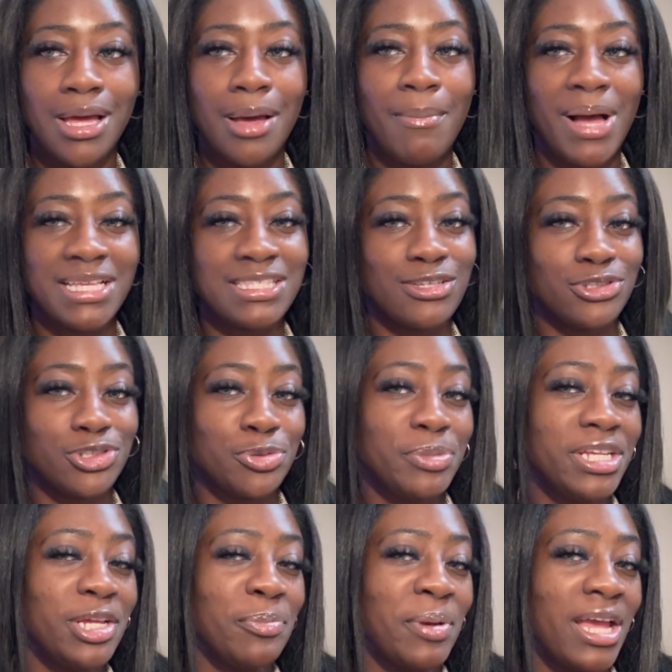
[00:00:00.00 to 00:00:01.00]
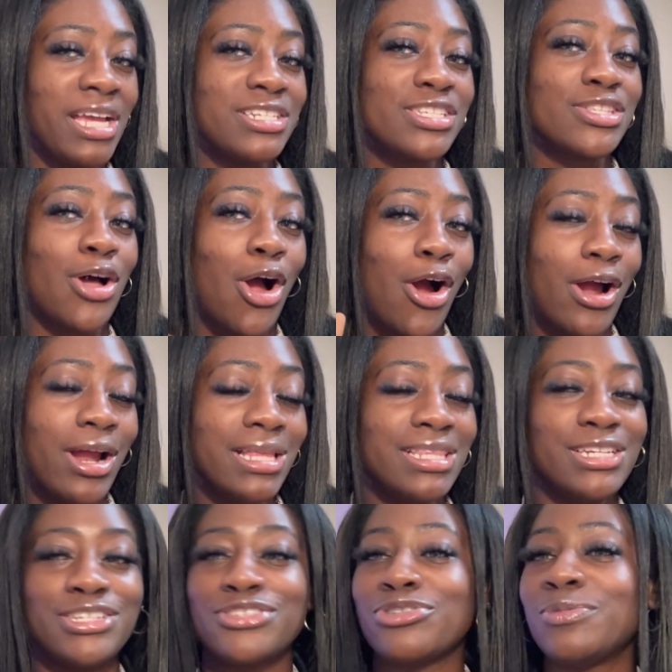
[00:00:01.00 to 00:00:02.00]
My social media pages are in
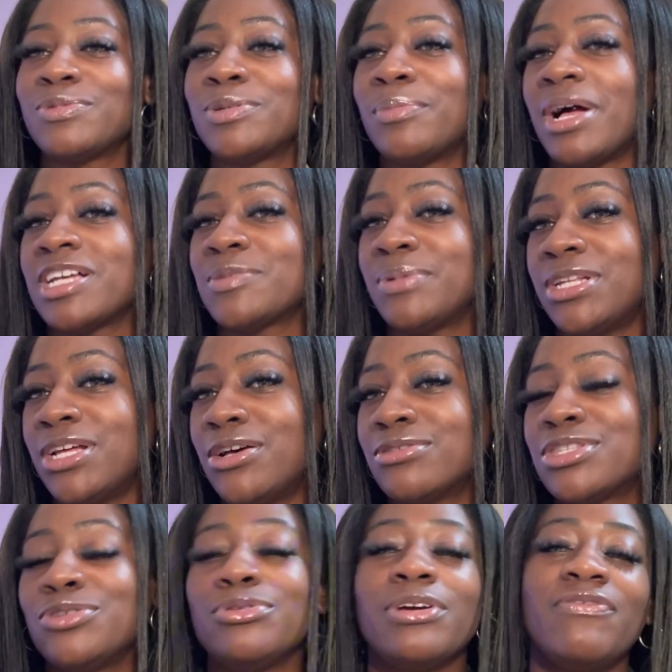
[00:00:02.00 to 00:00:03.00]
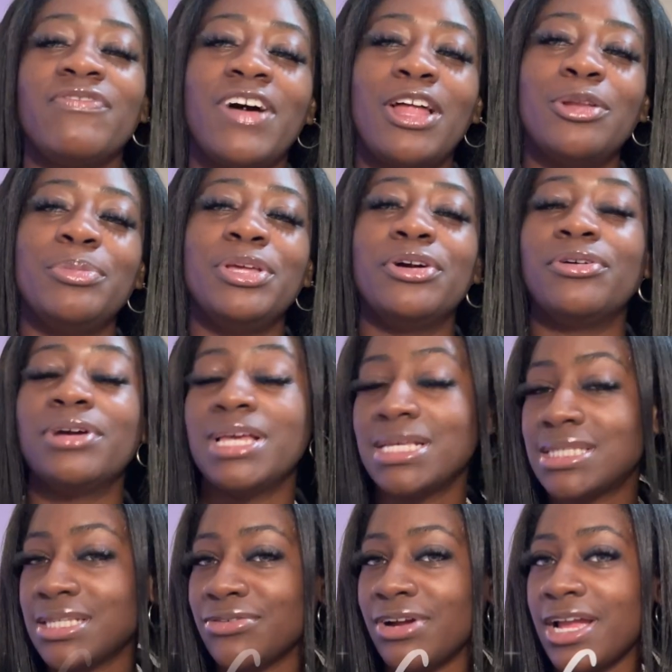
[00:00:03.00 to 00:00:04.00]
the description box below, so you can follow me on
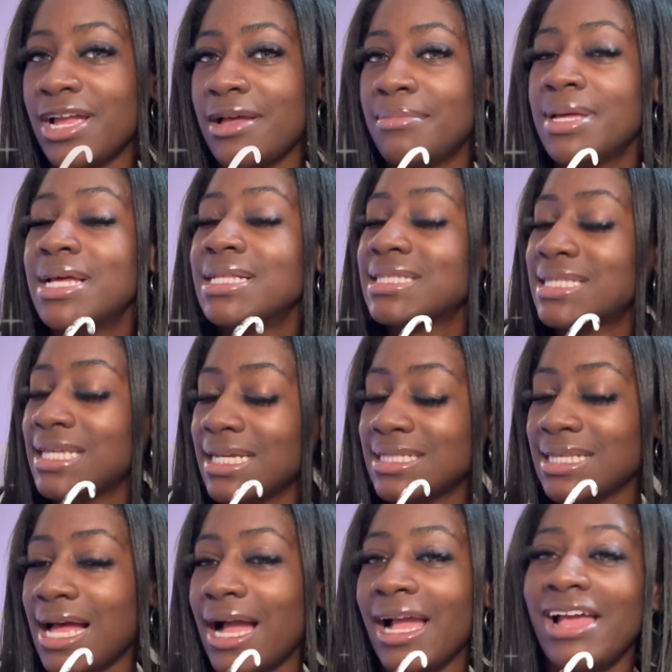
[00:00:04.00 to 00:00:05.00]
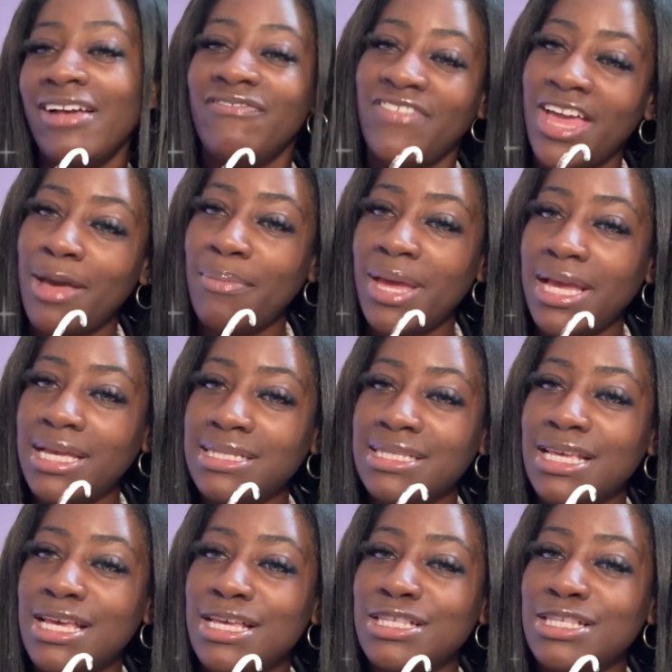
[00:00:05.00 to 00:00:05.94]
Instagram, TikTok, and Fanbase.